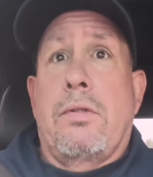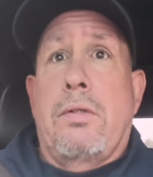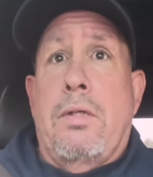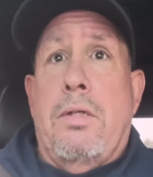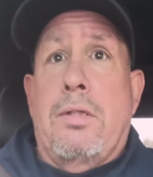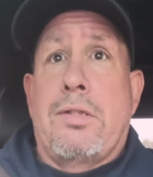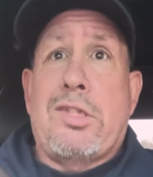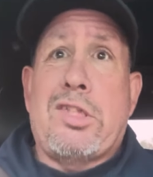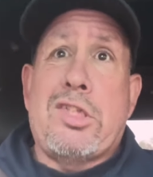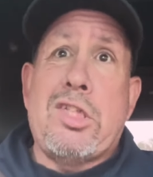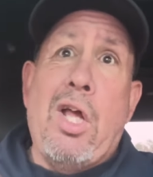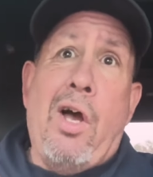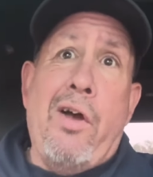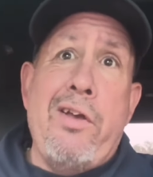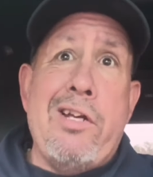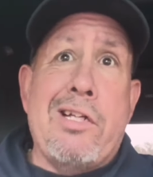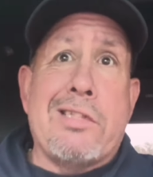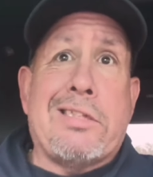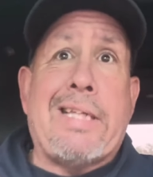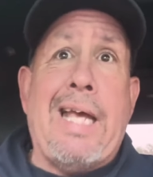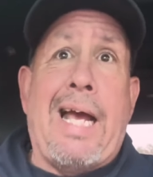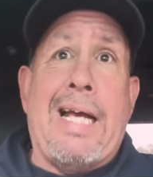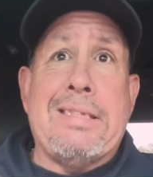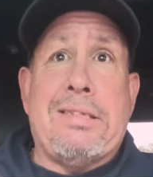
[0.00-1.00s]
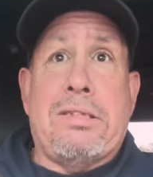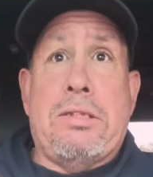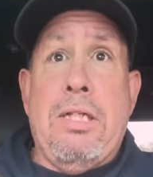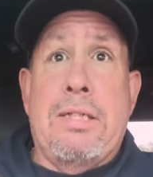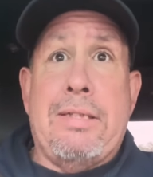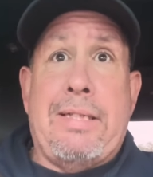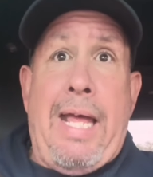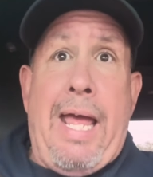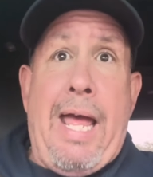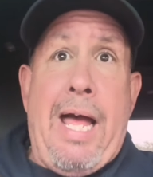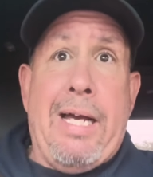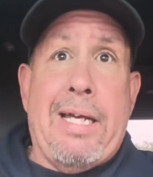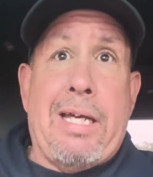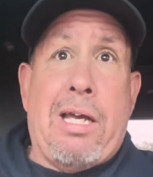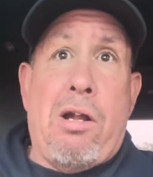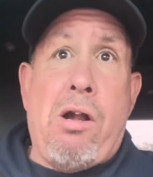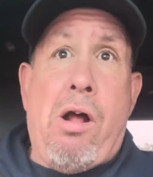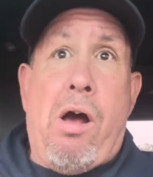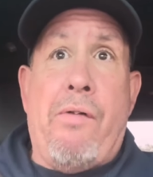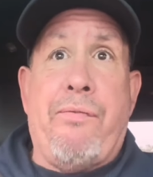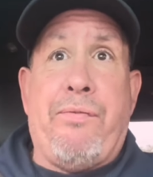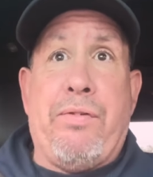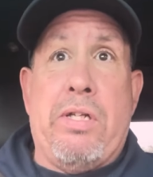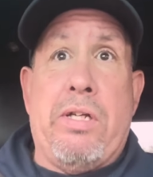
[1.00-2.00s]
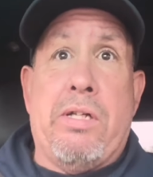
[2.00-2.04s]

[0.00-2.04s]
Slow your Tesla down. Get off of